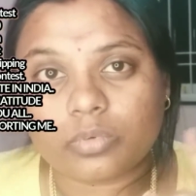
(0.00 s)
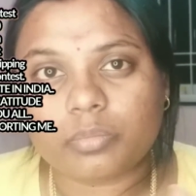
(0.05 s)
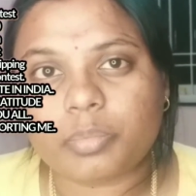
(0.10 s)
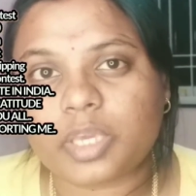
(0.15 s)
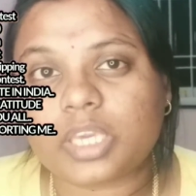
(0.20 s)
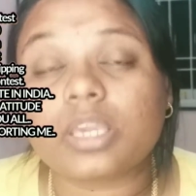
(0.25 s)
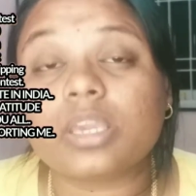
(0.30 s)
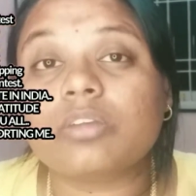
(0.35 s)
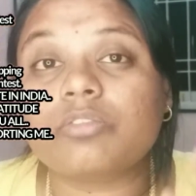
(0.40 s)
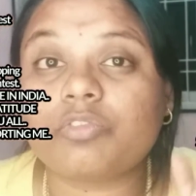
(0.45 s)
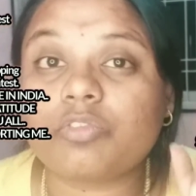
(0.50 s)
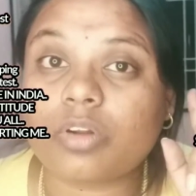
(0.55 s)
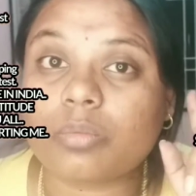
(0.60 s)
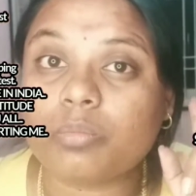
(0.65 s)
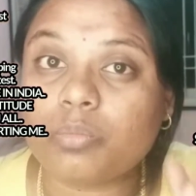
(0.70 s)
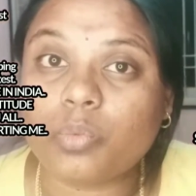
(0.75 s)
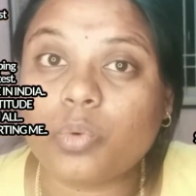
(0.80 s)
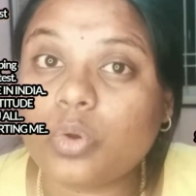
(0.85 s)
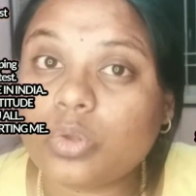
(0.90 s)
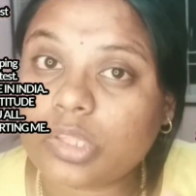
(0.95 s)
picking it from
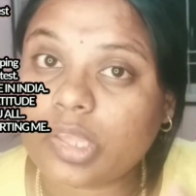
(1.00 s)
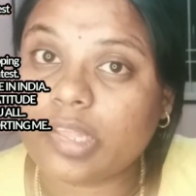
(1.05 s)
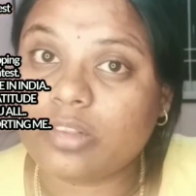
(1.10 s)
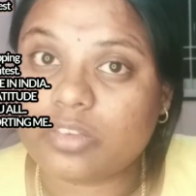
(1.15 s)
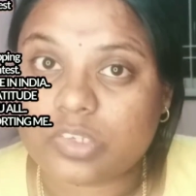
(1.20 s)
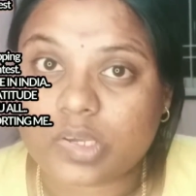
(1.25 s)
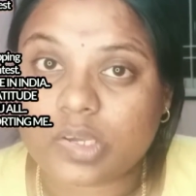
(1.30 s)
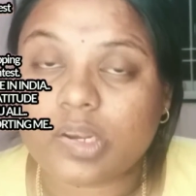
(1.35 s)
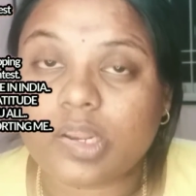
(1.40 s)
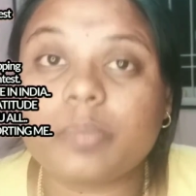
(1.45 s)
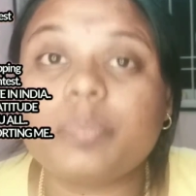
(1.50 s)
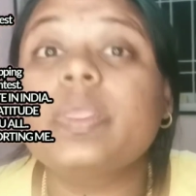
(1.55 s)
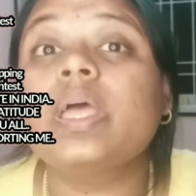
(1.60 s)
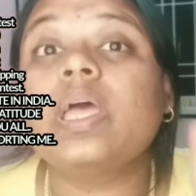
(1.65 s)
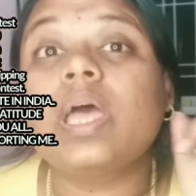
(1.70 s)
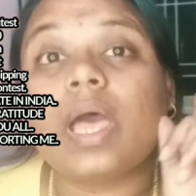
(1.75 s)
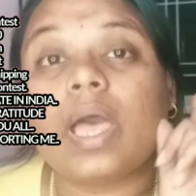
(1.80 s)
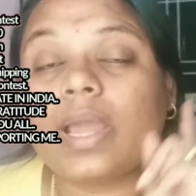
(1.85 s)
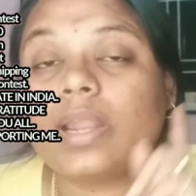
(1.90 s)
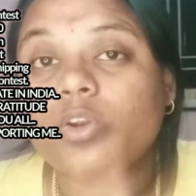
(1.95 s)
both Instagram
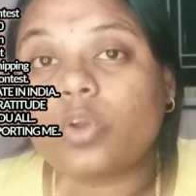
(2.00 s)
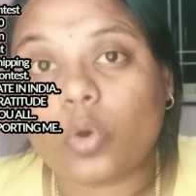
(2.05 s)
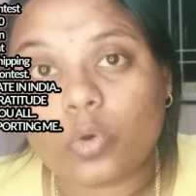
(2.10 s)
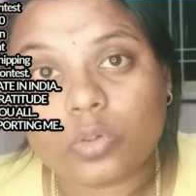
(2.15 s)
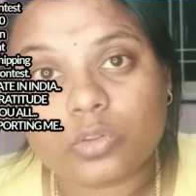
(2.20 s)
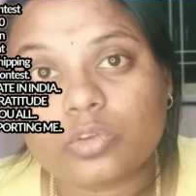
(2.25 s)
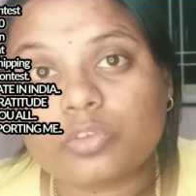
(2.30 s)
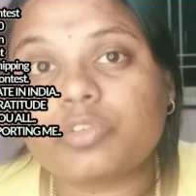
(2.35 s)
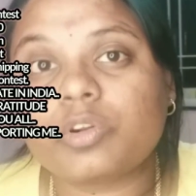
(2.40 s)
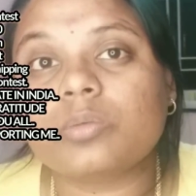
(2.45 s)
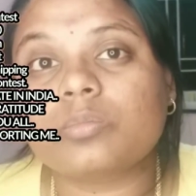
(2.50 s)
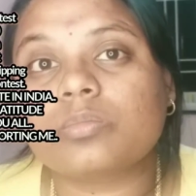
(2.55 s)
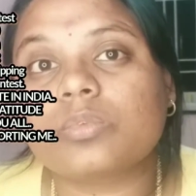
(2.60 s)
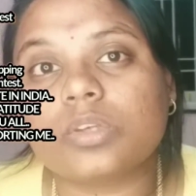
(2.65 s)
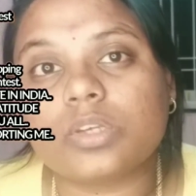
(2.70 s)
and also from